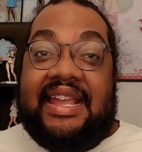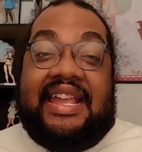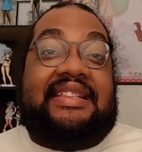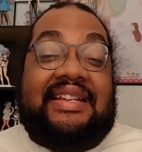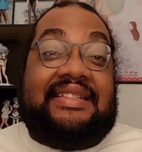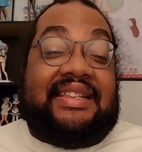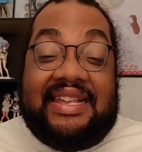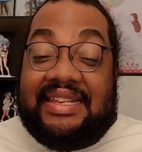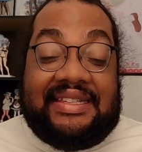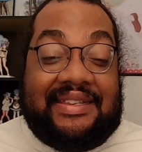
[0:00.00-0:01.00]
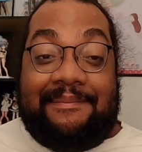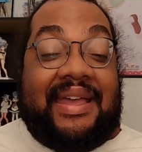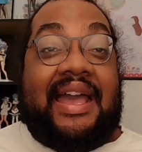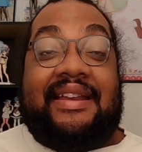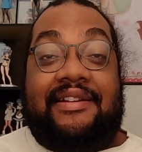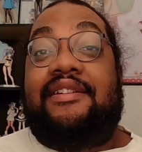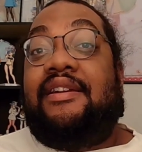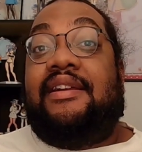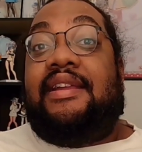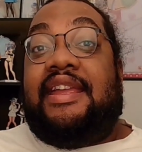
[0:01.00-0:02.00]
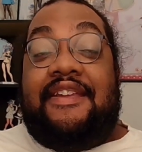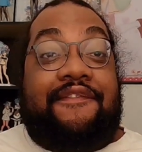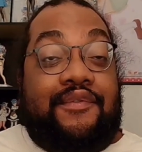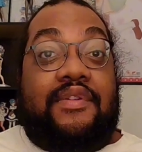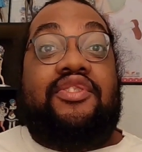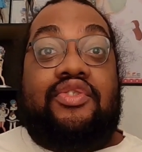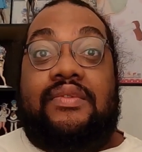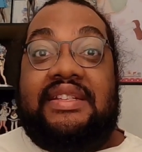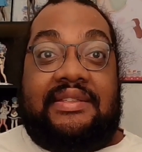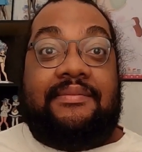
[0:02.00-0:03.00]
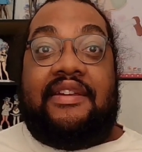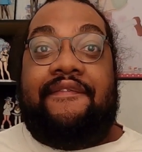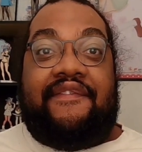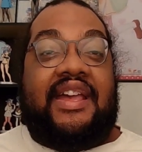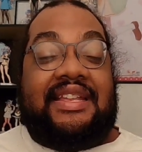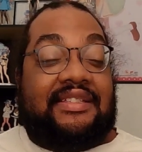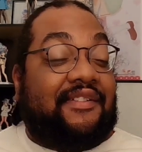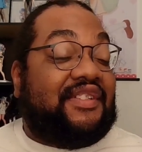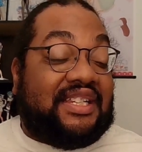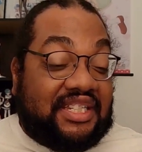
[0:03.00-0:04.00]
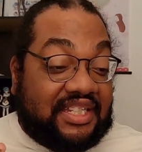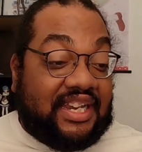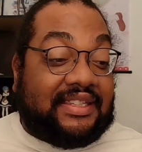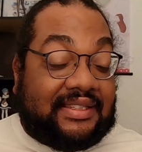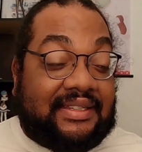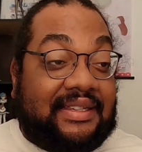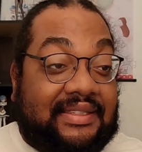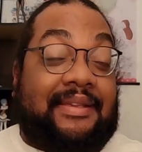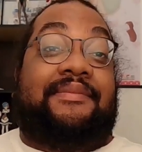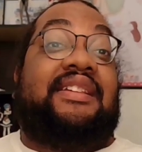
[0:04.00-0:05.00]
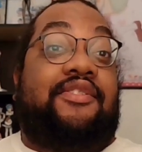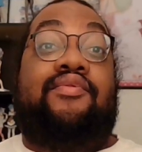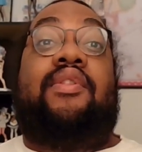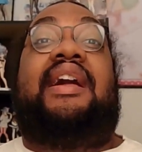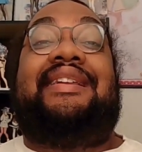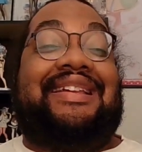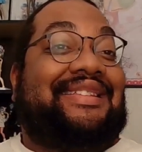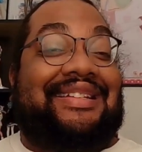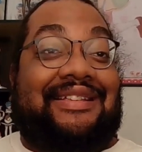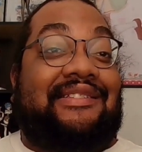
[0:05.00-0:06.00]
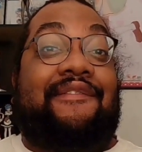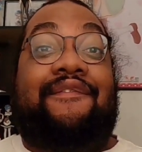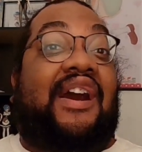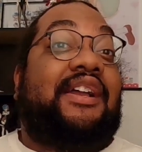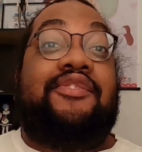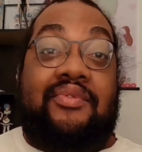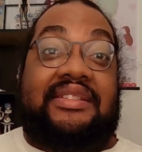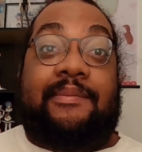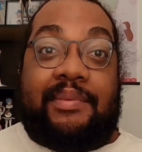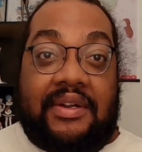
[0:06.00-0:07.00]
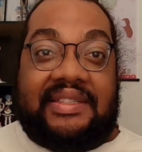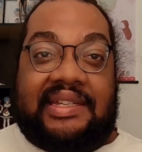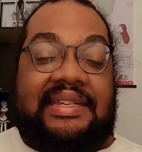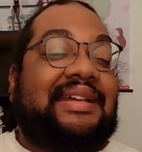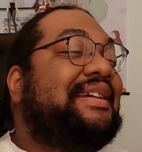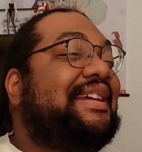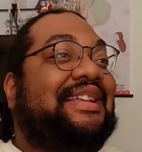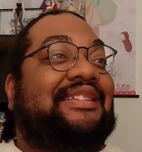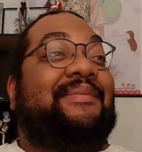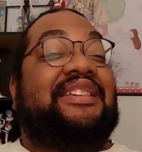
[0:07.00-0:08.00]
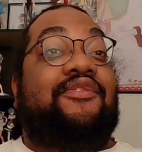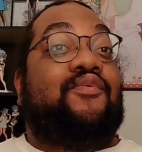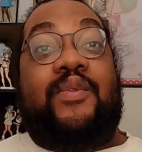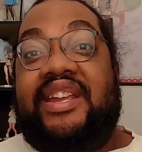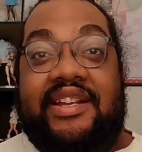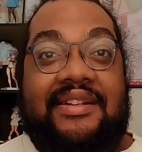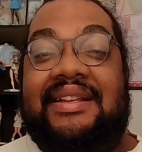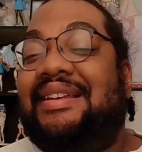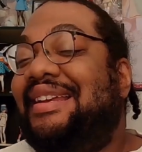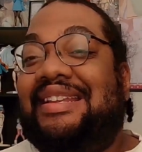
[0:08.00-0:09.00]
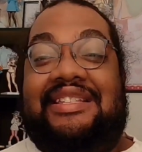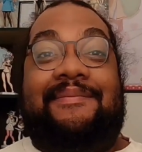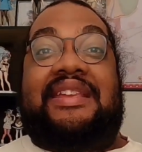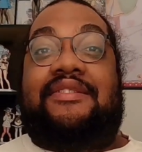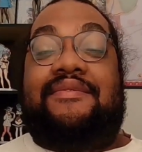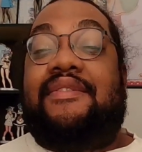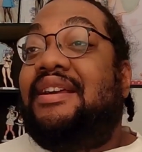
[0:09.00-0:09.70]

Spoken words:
It doesn't matter if you enjoy some good fan service. It's just something you like. It doesn't define you as a person. It doesn't make you weird. It doesn't make you